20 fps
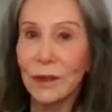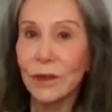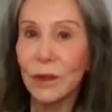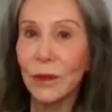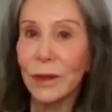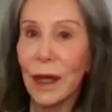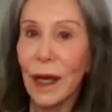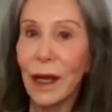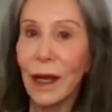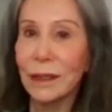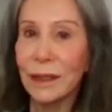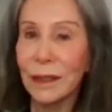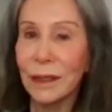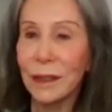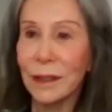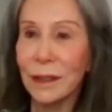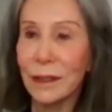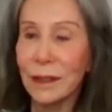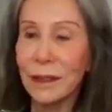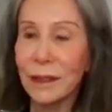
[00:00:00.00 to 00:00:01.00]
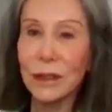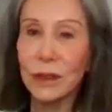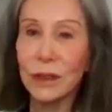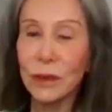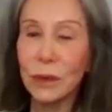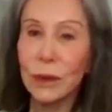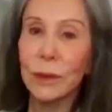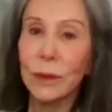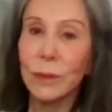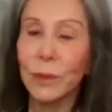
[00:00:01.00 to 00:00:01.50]
So the idea is
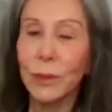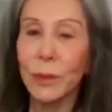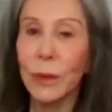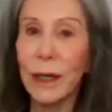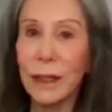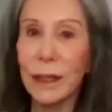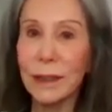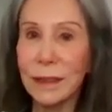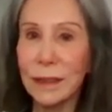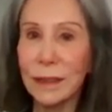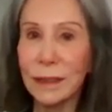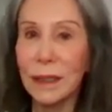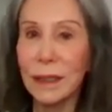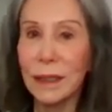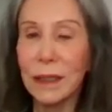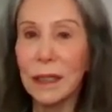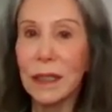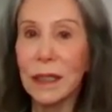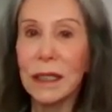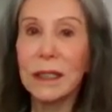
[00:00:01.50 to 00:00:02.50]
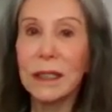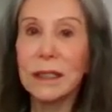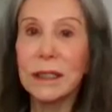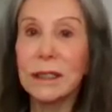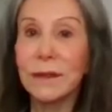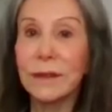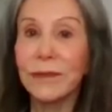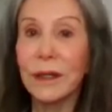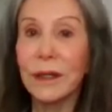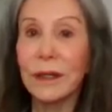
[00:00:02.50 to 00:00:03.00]
to compress the
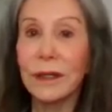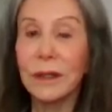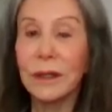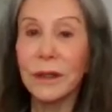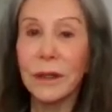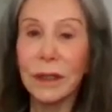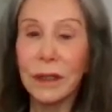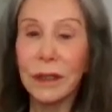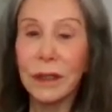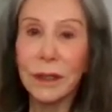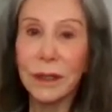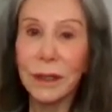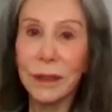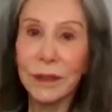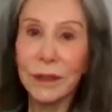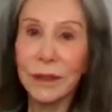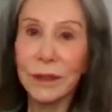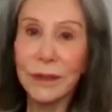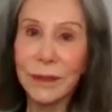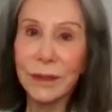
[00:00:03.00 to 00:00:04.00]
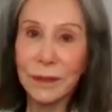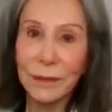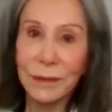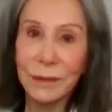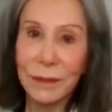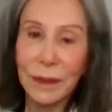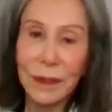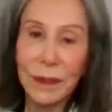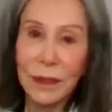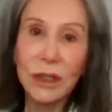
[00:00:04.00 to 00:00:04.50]
difficult years
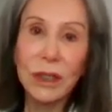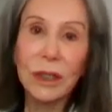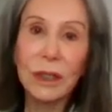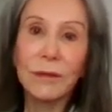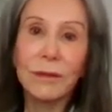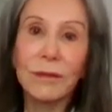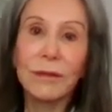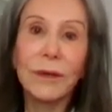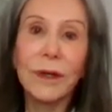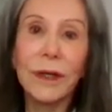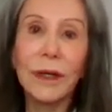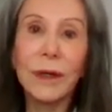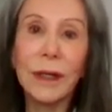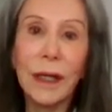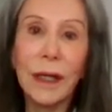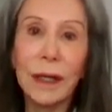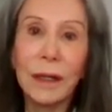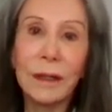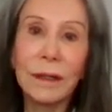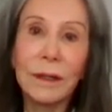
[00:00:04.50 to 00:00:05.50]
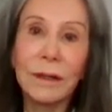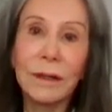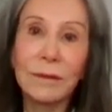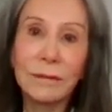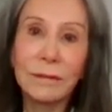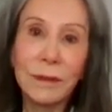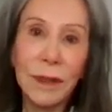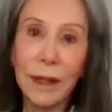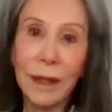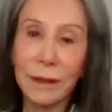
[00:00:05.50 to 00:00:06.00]
to the very end
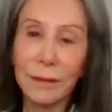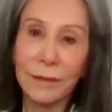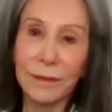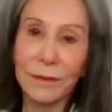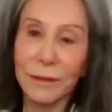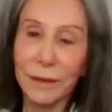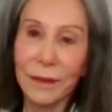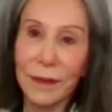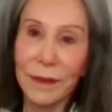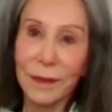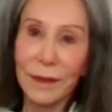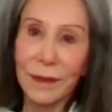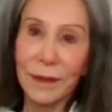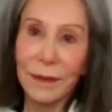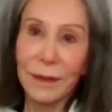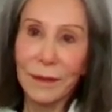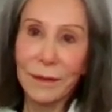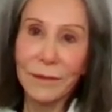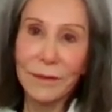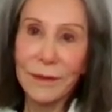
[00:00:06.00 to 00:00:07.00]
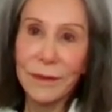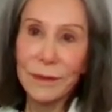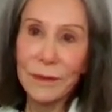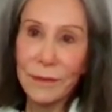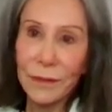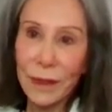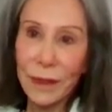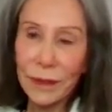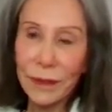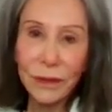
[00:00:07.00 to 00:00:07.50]
of life.
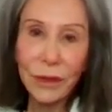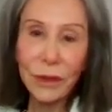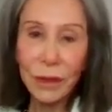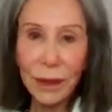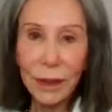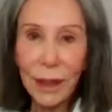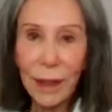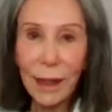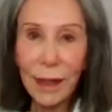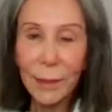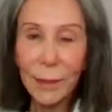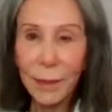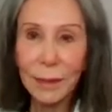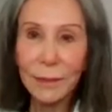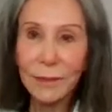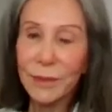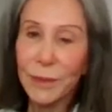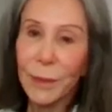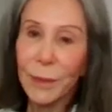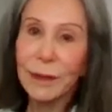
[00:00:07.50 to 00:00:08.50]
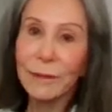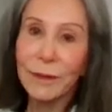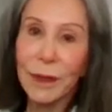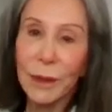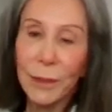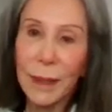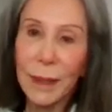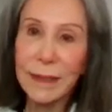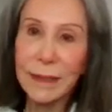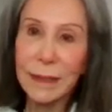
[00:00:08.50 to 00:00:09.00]
Things are going to happen in spite of
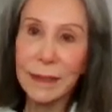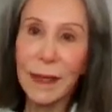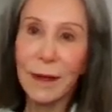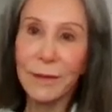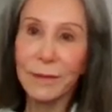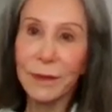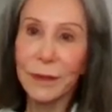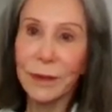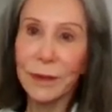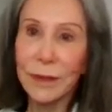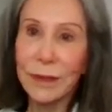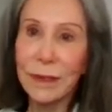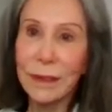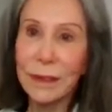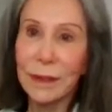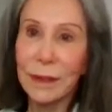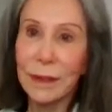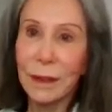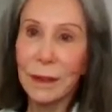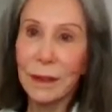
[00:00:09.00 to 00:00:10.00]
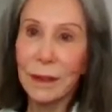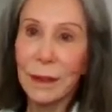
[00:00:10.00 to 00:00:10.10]
our best efforts,